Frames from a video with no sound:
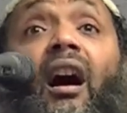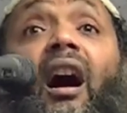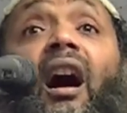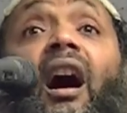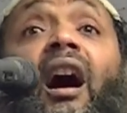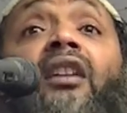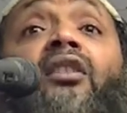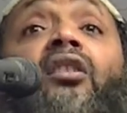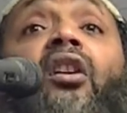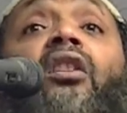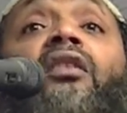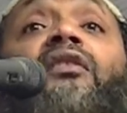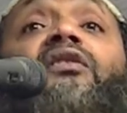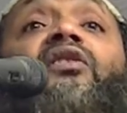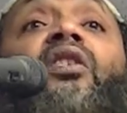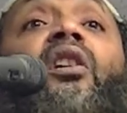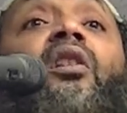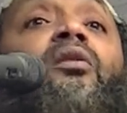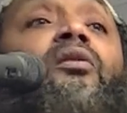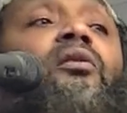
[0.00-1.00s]
And
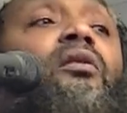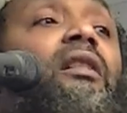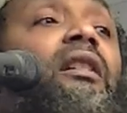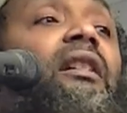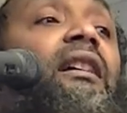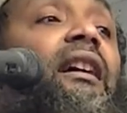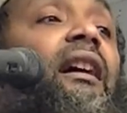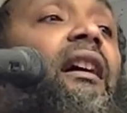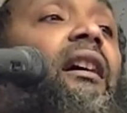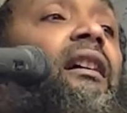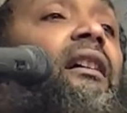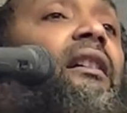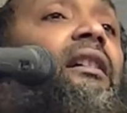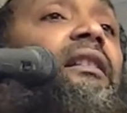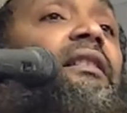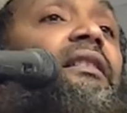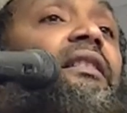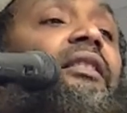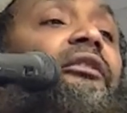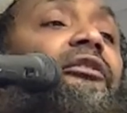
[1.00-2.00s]
also
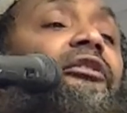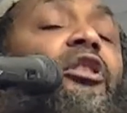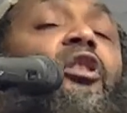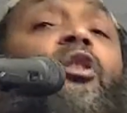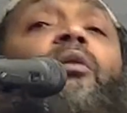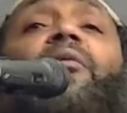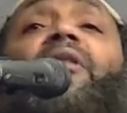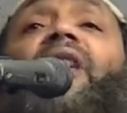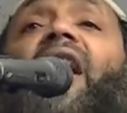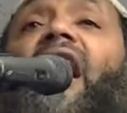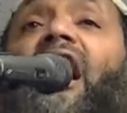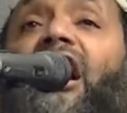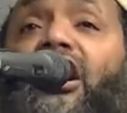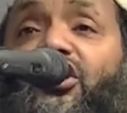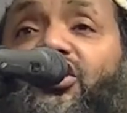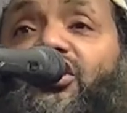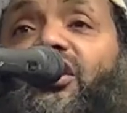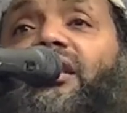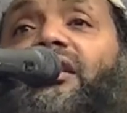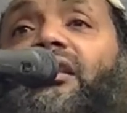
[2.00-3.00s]
from the
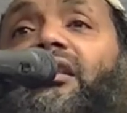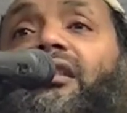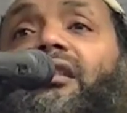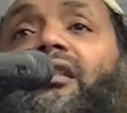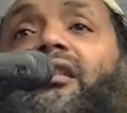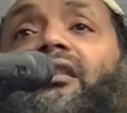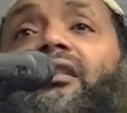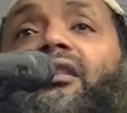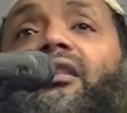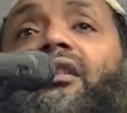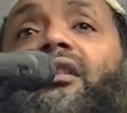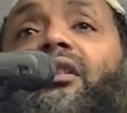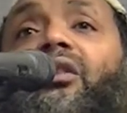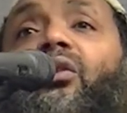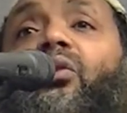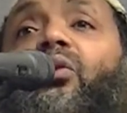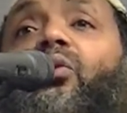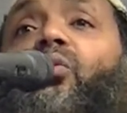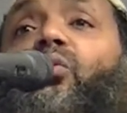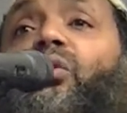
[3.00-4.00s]
action,
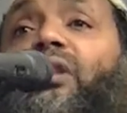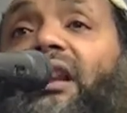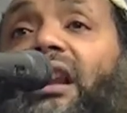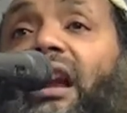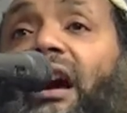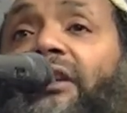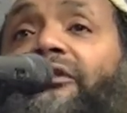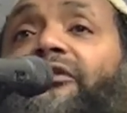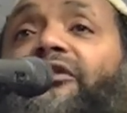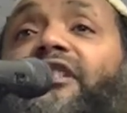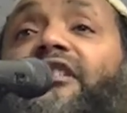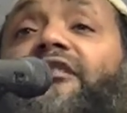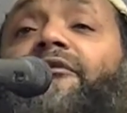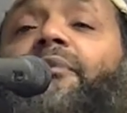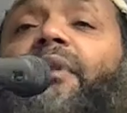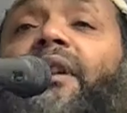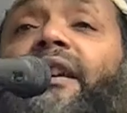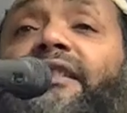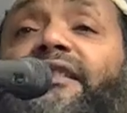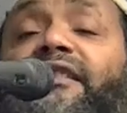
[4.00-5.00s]
we love this
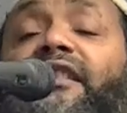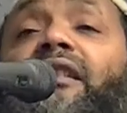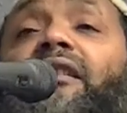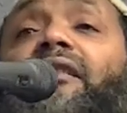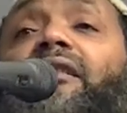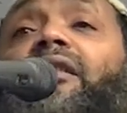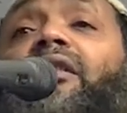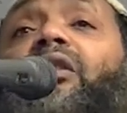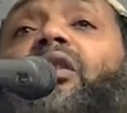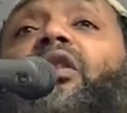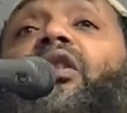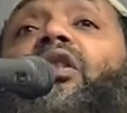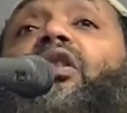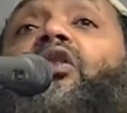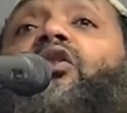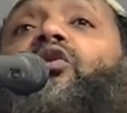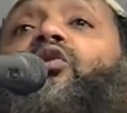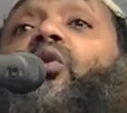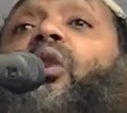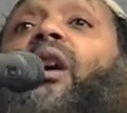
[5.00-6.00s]
person
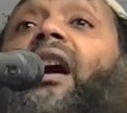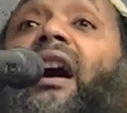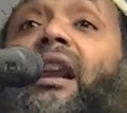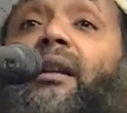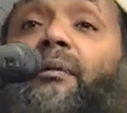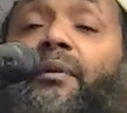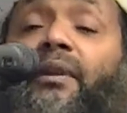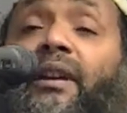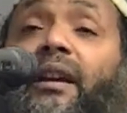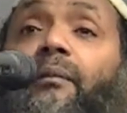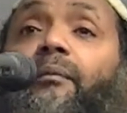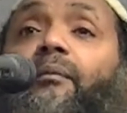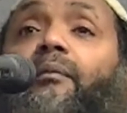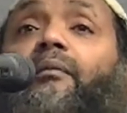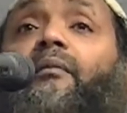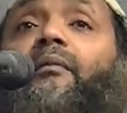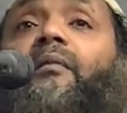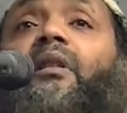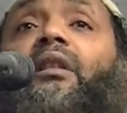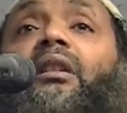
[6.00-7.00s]
to help him,
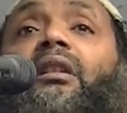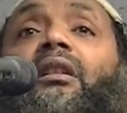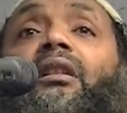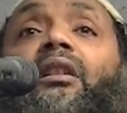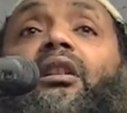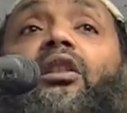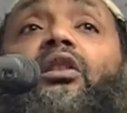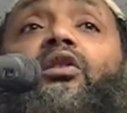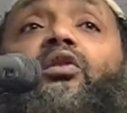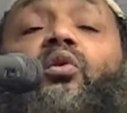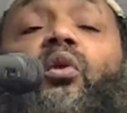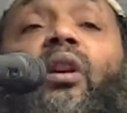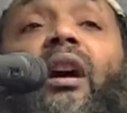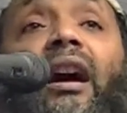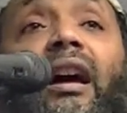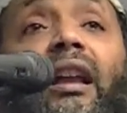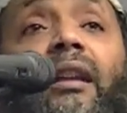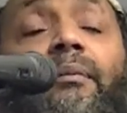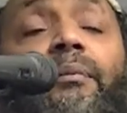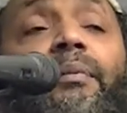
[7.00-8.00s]
to
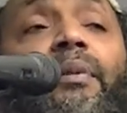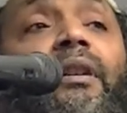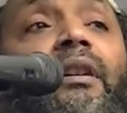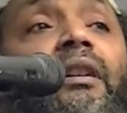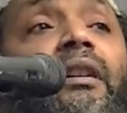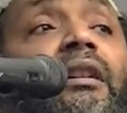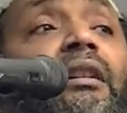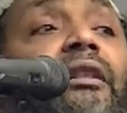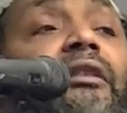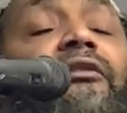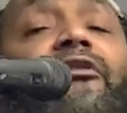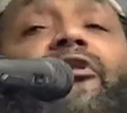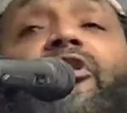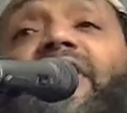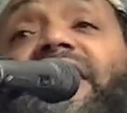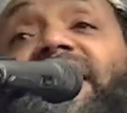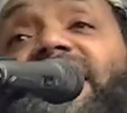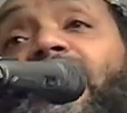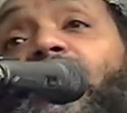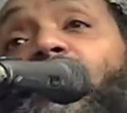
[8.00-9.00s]
help for
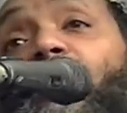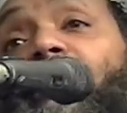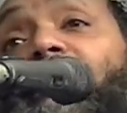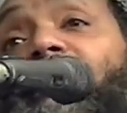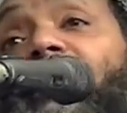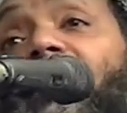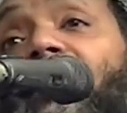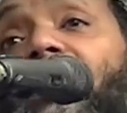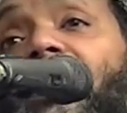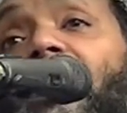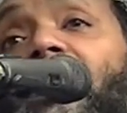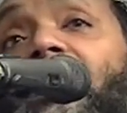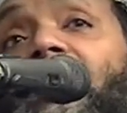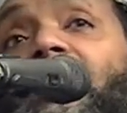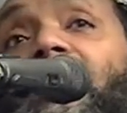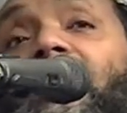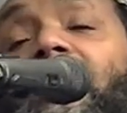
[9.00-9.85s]
the sake of Allah.